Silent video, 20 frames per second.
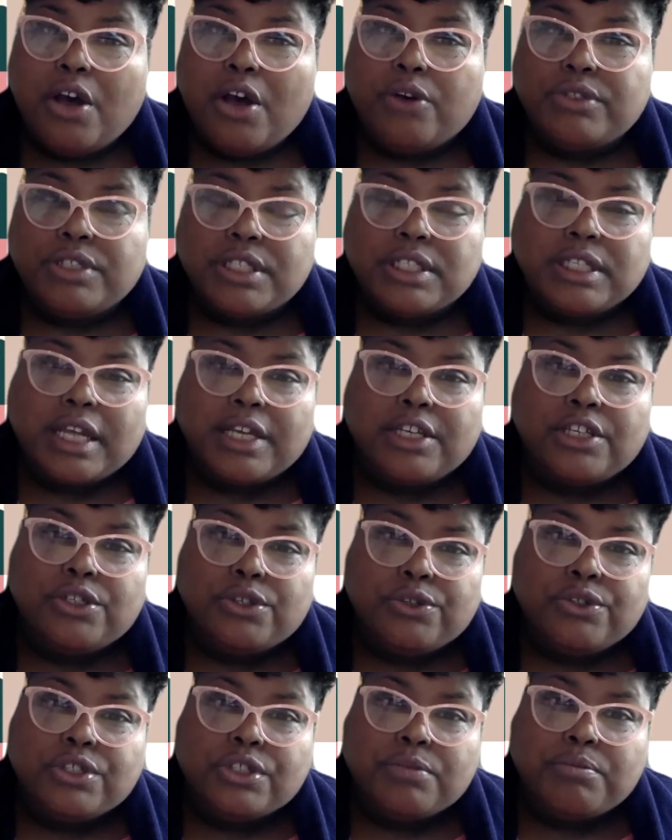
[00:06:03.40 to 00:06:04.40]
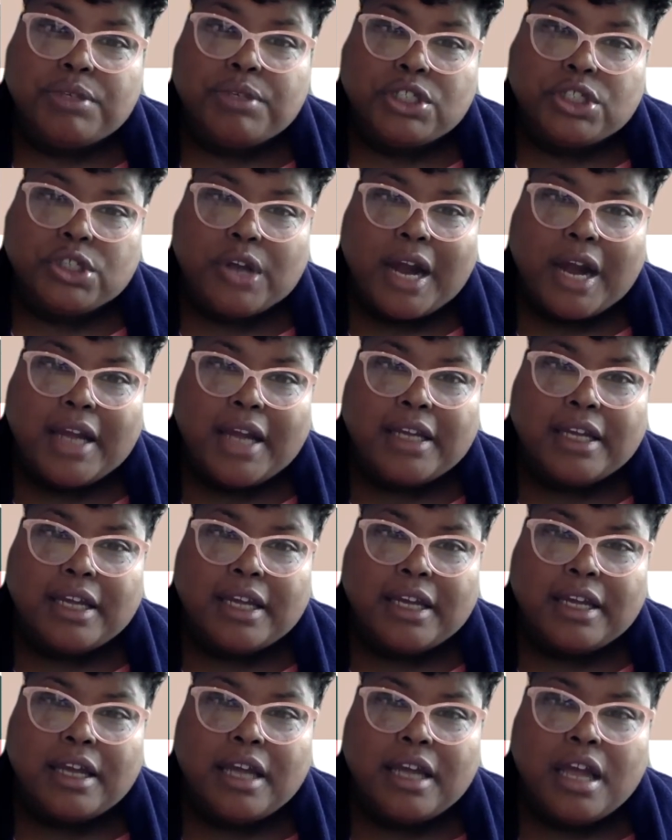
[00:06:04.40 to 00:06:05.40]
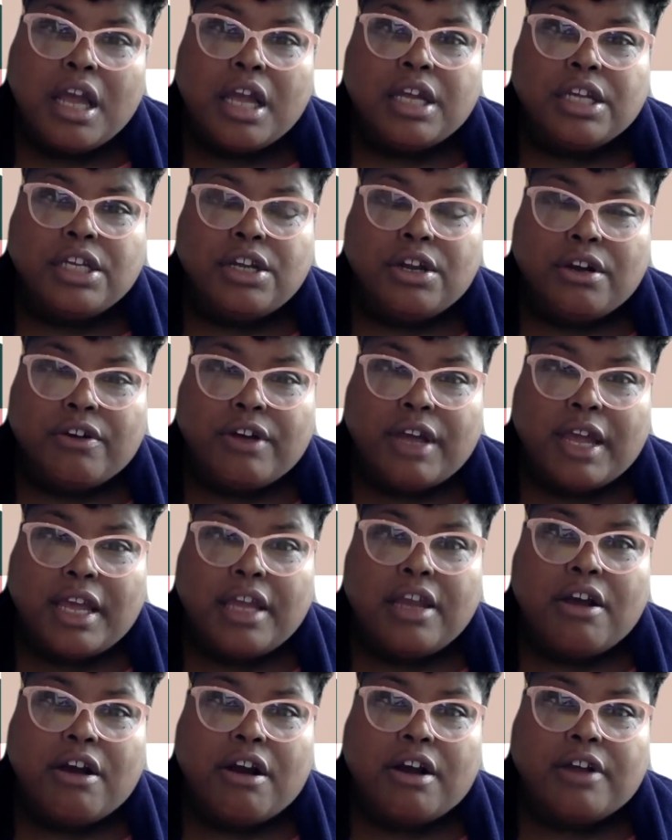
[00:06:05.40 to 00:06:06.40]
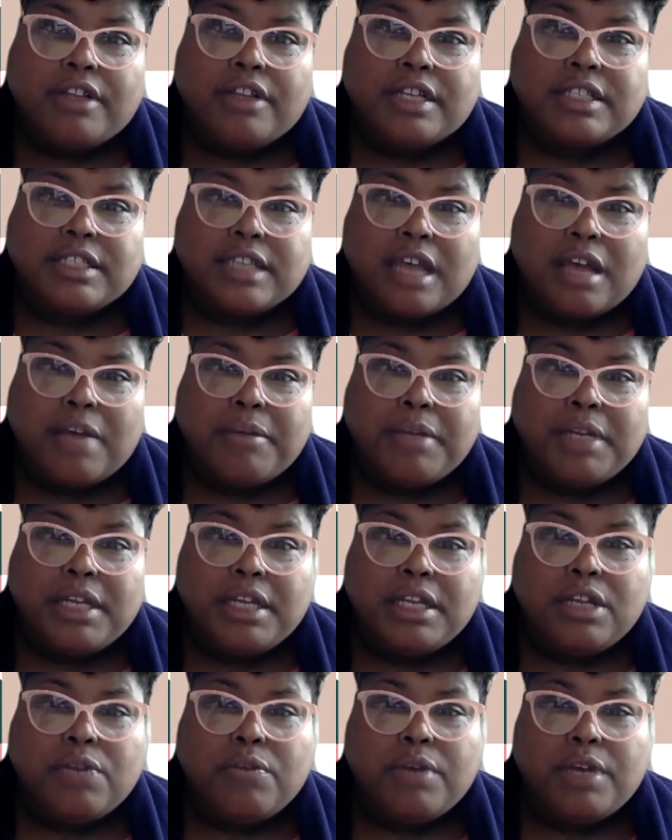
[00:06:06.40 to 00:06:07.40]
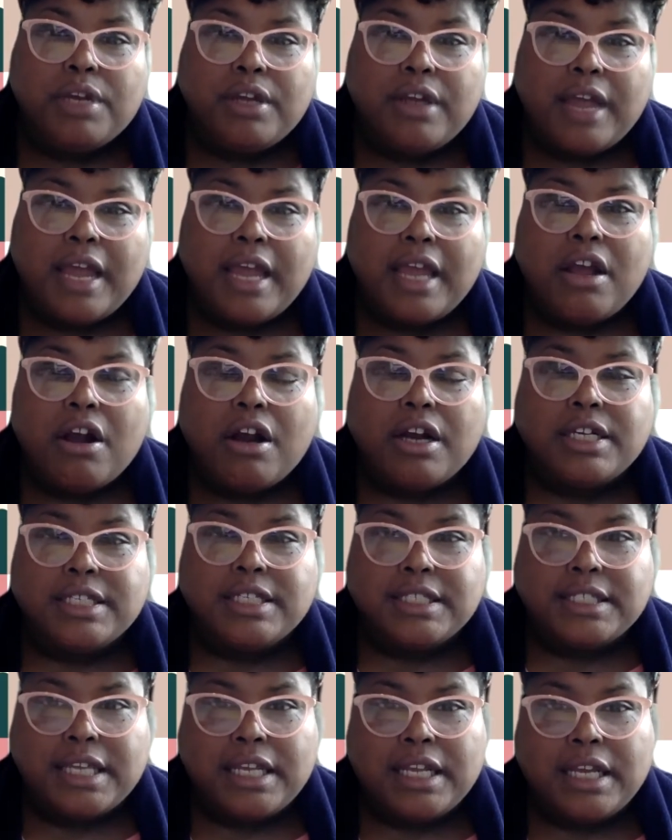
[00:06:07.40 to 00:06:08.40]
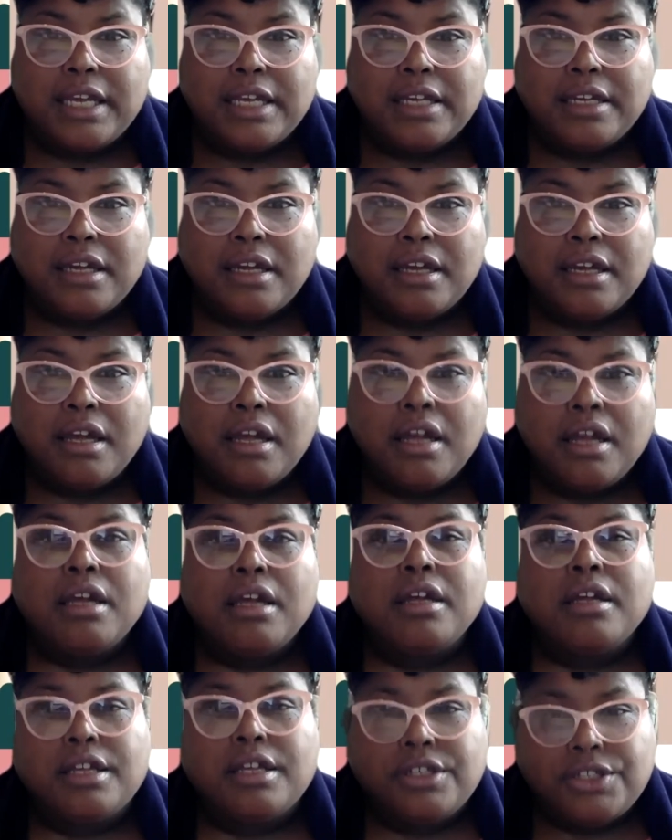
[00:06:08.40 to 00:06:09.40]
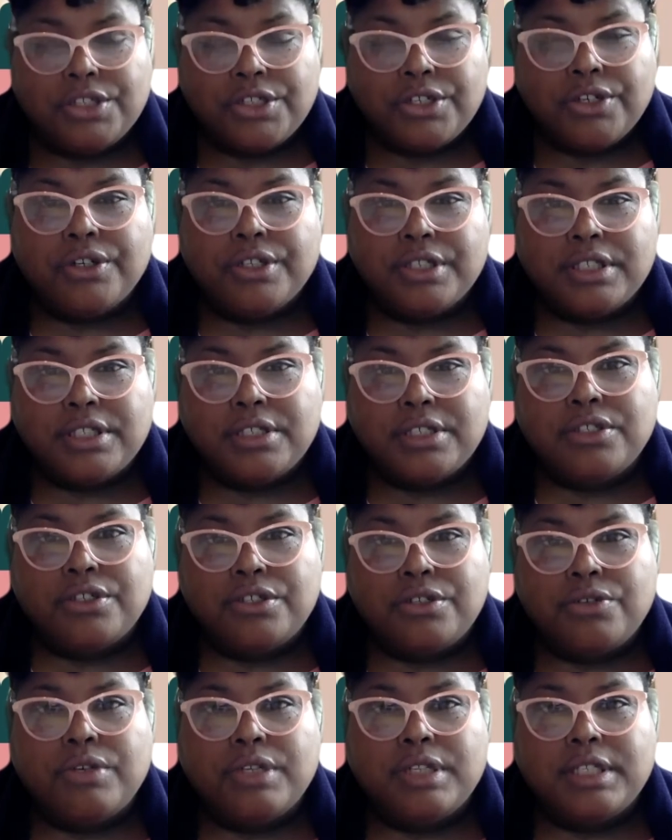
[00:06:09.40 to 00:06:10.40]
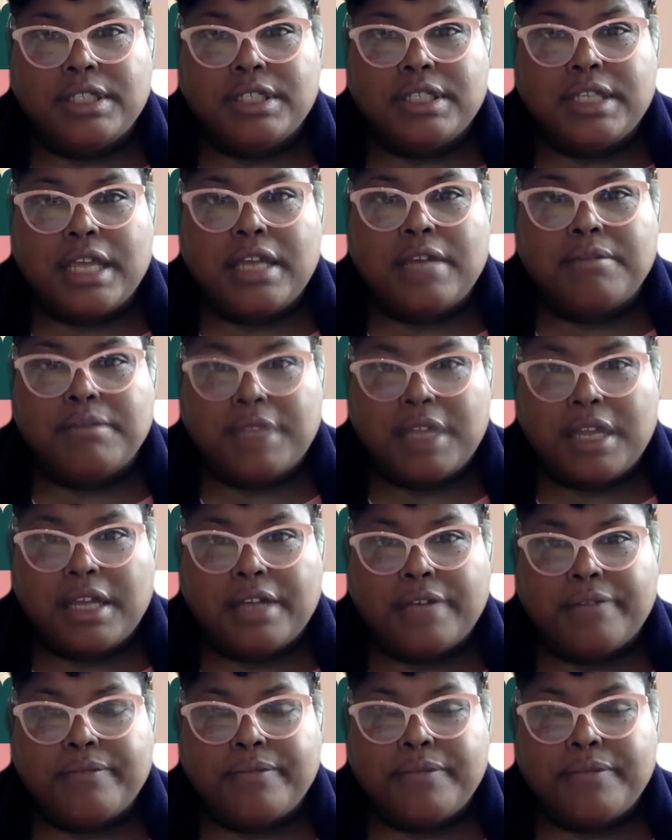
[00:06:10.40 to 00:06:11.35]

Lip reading: just like you should be tracking your AR that's coming in and where your AR is sitting, insurances are doing the same thing.